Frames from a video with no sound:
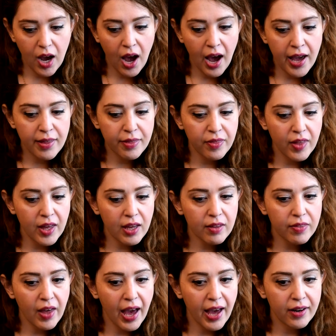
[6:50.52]
I
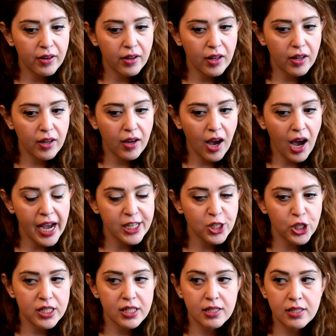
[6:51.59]
think that
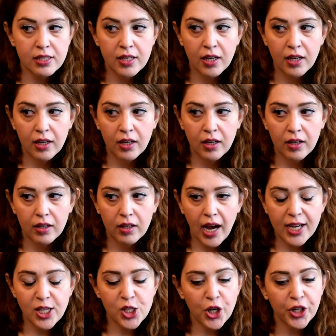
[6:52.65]

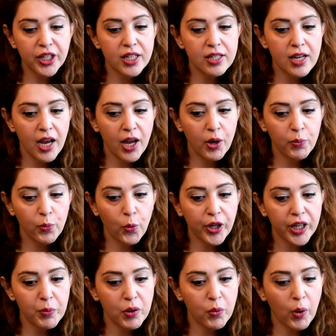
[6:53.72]
I started
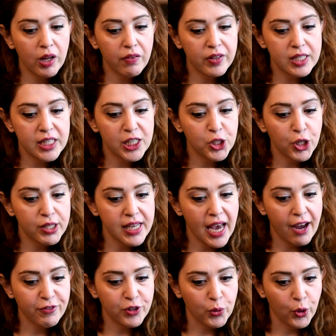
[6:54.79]
working with one of the teachers
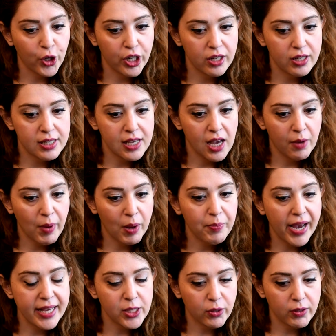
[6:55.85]
afterwards at
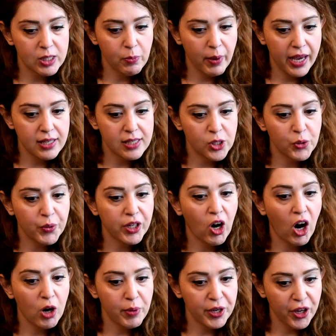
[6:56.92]
Bicycle Space doing
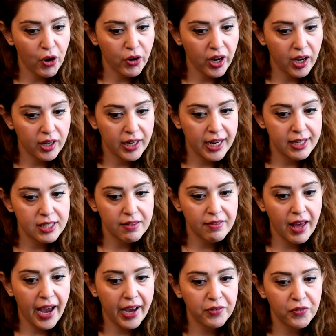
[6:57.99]
karma yoga, and I did
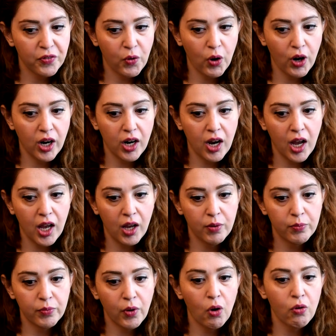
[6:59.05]
that for
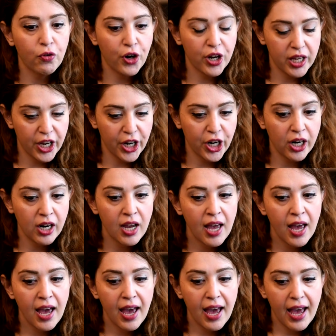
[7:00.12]
over a year.
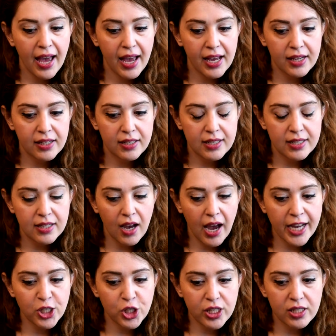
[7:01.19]
And
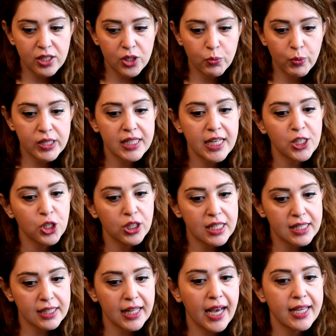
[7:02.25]
I just was teaching
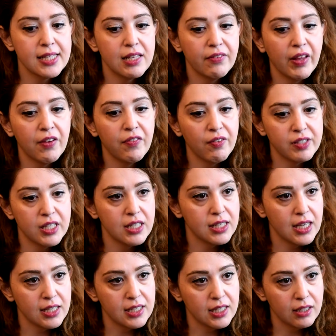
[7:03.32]
these classes of like 15,
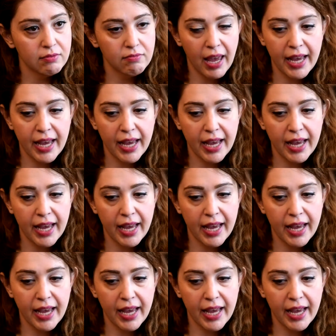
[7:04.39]
16,